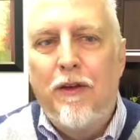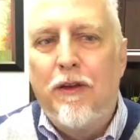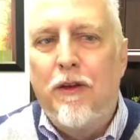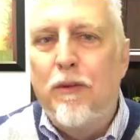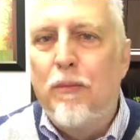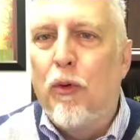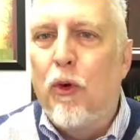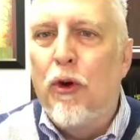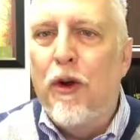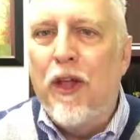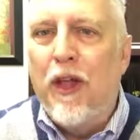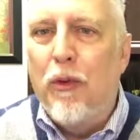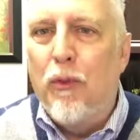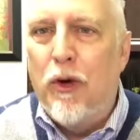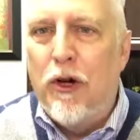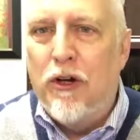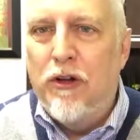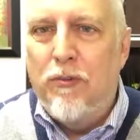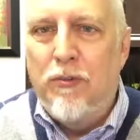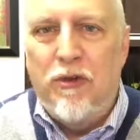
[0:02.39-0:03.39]
Good morning
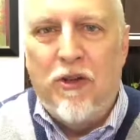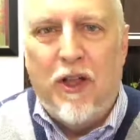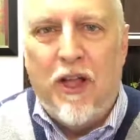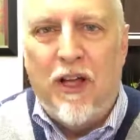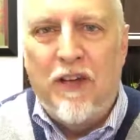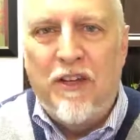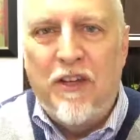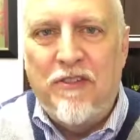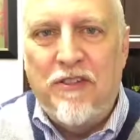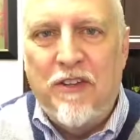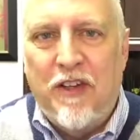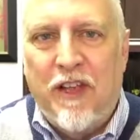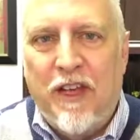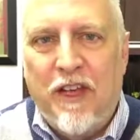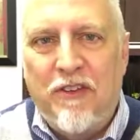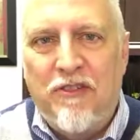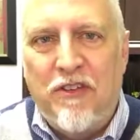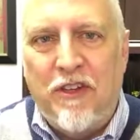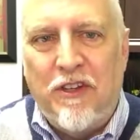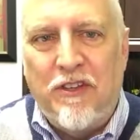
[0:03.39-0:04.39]
and welcome to Lattes and
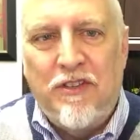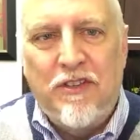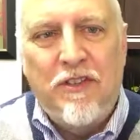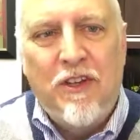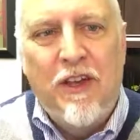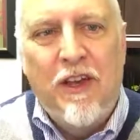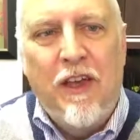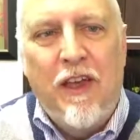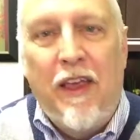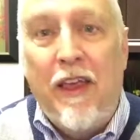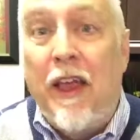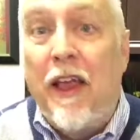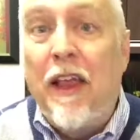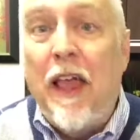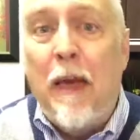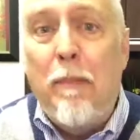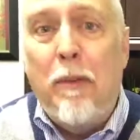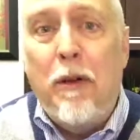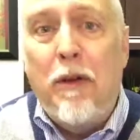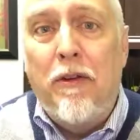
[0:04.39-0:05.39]
Legacies, and
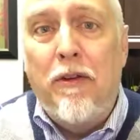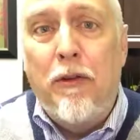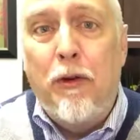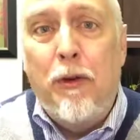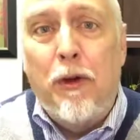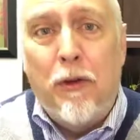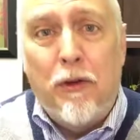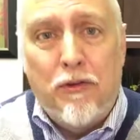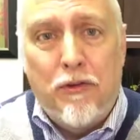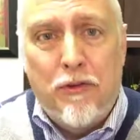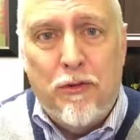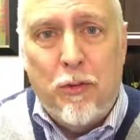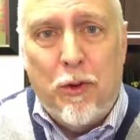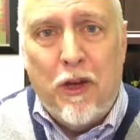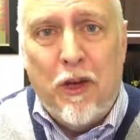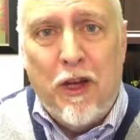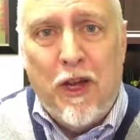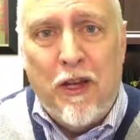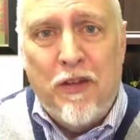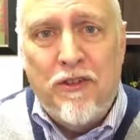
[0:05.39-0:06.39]
Happy New Year
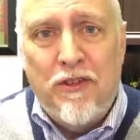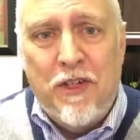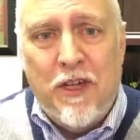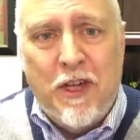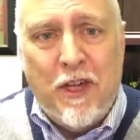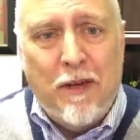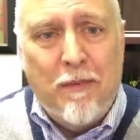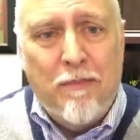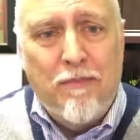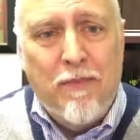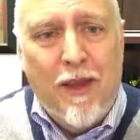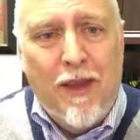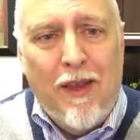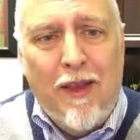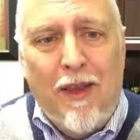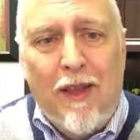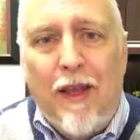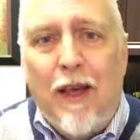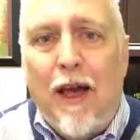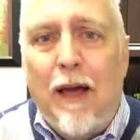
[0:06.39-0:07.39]
2019.
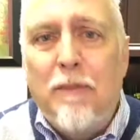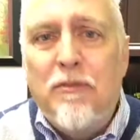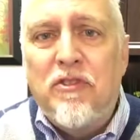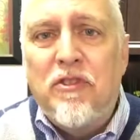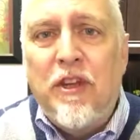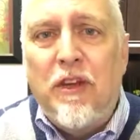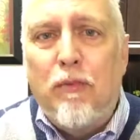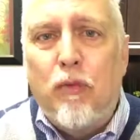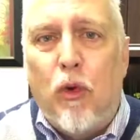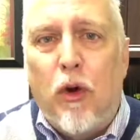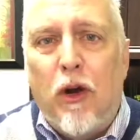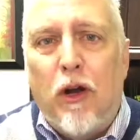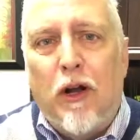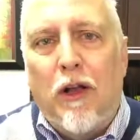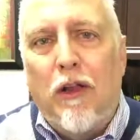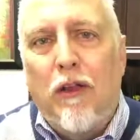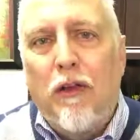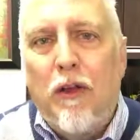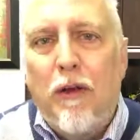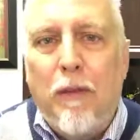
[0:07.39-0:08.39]
I'm Steve
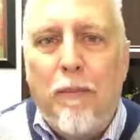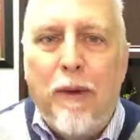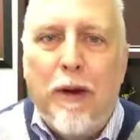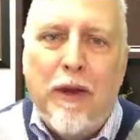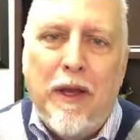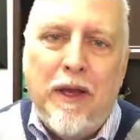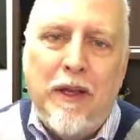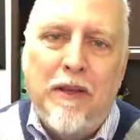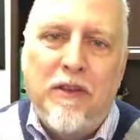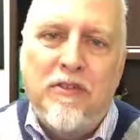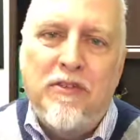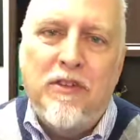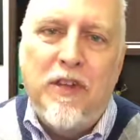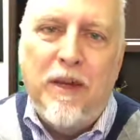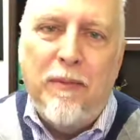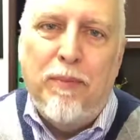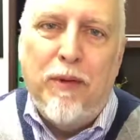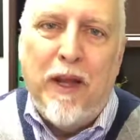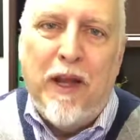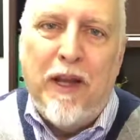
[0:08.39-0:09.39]
Worrall, Marietta
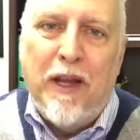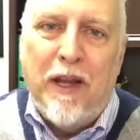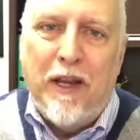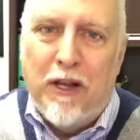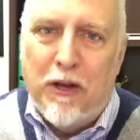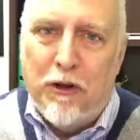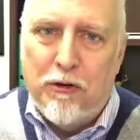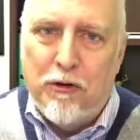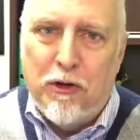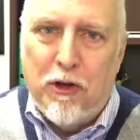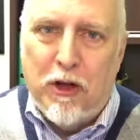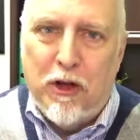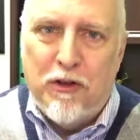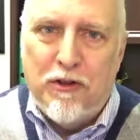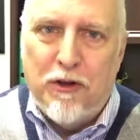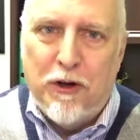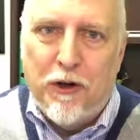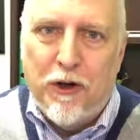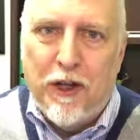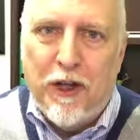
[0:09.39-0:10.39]
estate planning and elder law
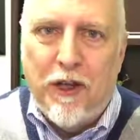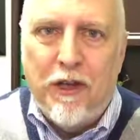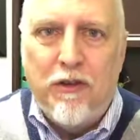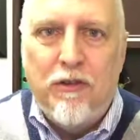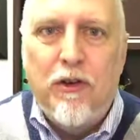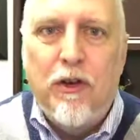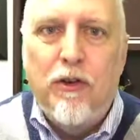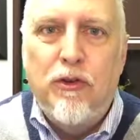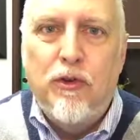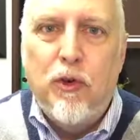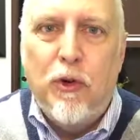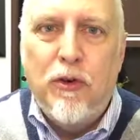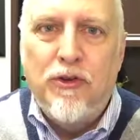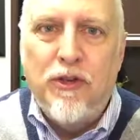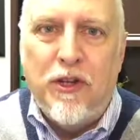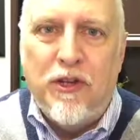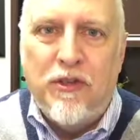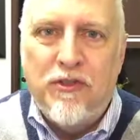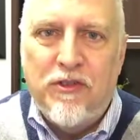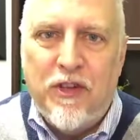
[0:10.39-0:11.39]
attorney at
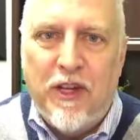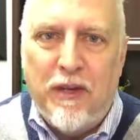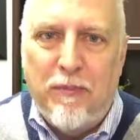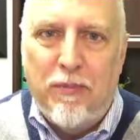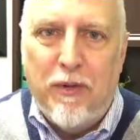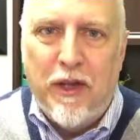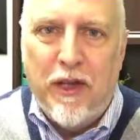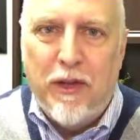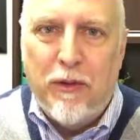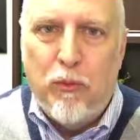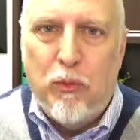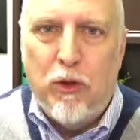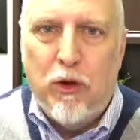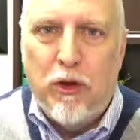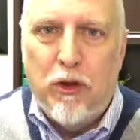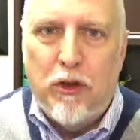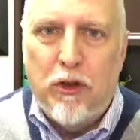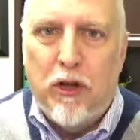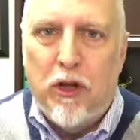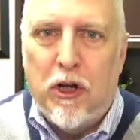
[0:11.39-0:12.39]
Georgia Estate Plan
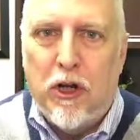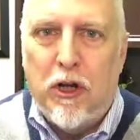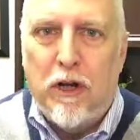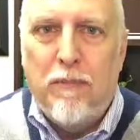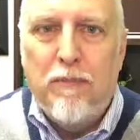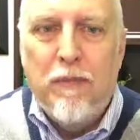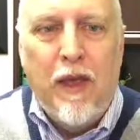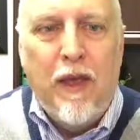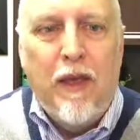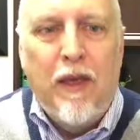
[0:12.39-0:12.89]
Worrall Law.